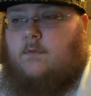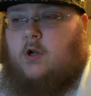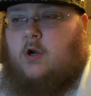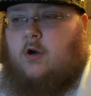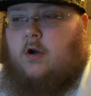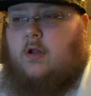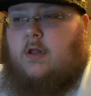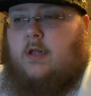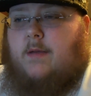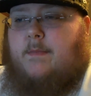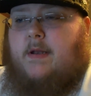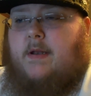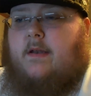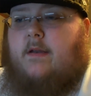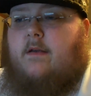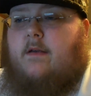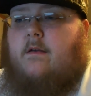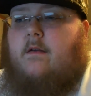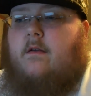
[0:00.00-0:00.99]
or
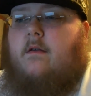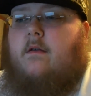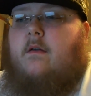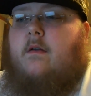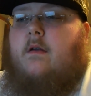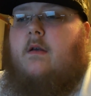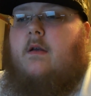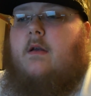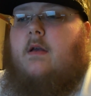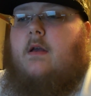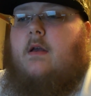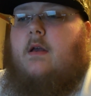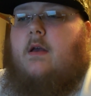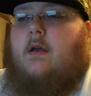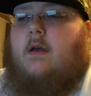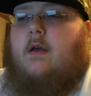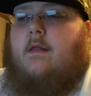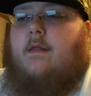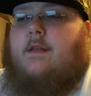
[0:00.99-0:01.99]
Clement
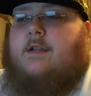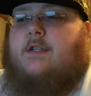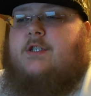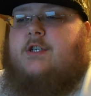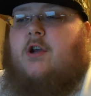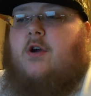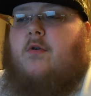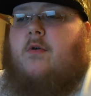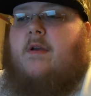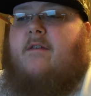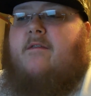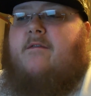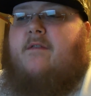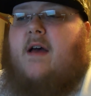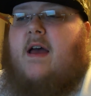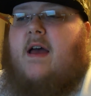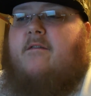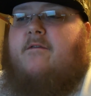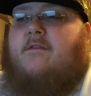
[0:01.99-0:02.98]
the Joey
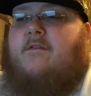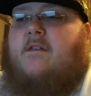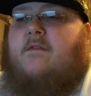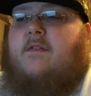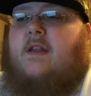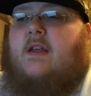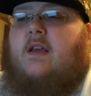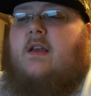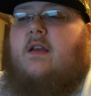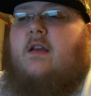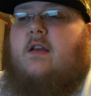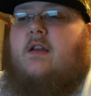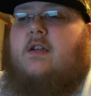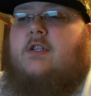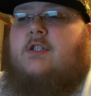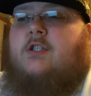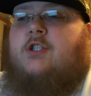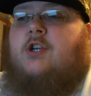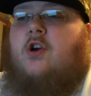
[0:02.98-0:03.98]
550
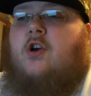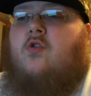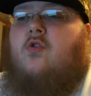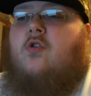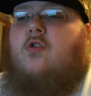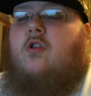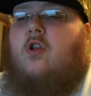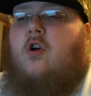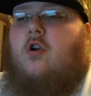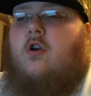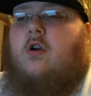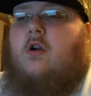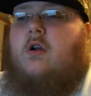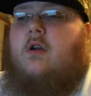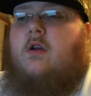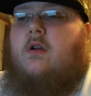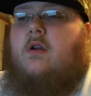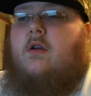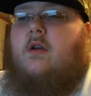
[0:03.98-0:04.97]
Joe
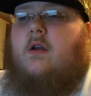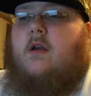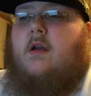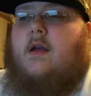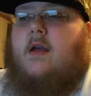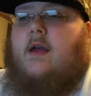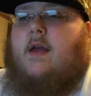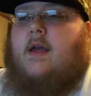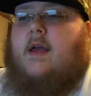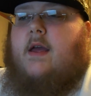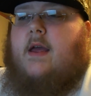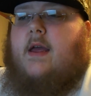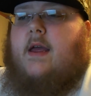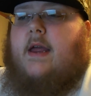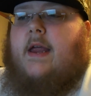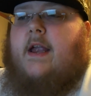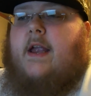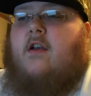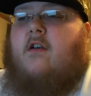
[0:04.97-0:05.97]
Clark
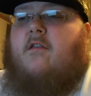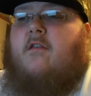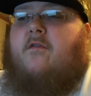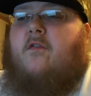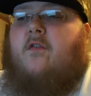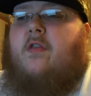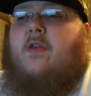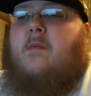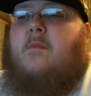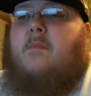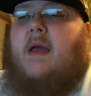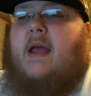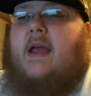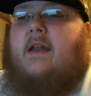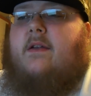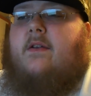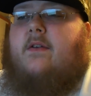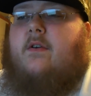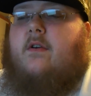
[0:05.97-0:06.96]
here for the
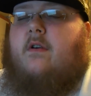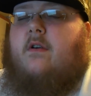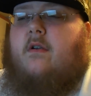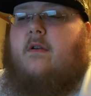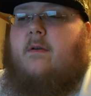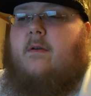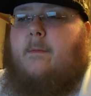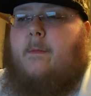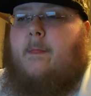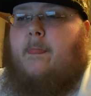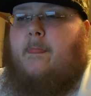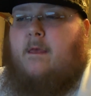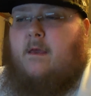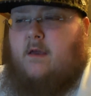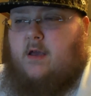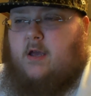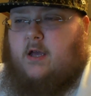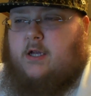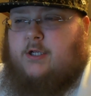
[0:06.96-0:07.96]
banter,
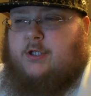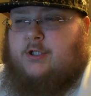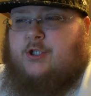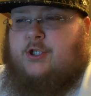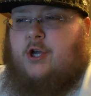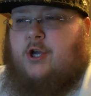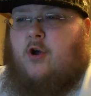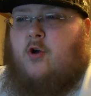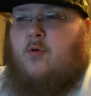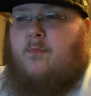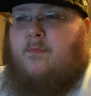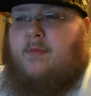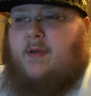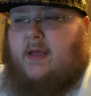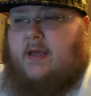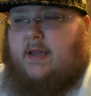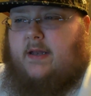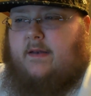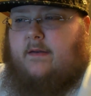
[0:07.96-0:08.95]
Joe
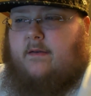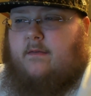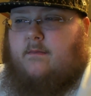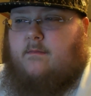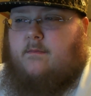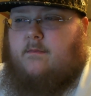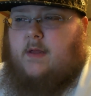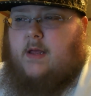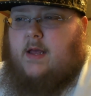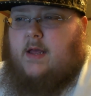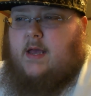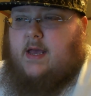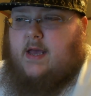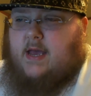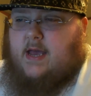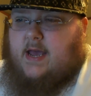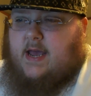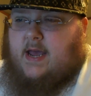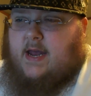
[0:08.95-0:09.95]
Pitt,
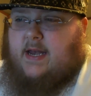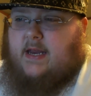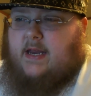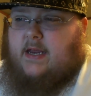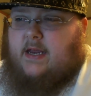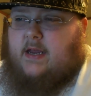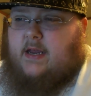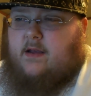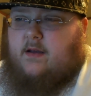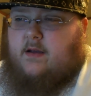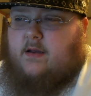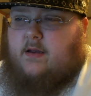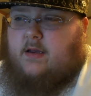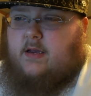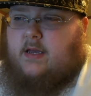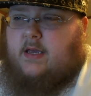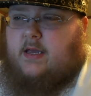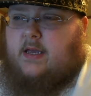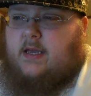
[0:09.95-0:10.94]
Eddie
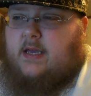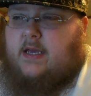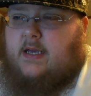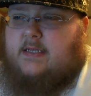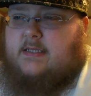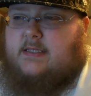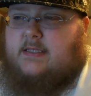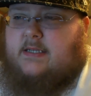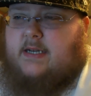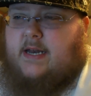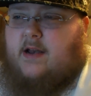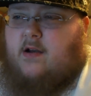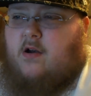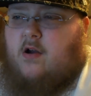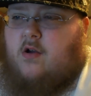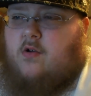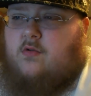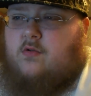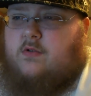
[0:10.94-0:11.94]

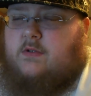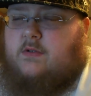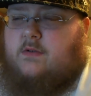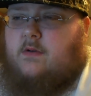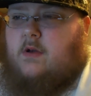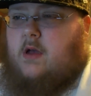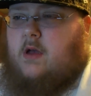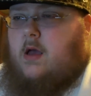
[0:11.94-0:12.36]
Kisneros.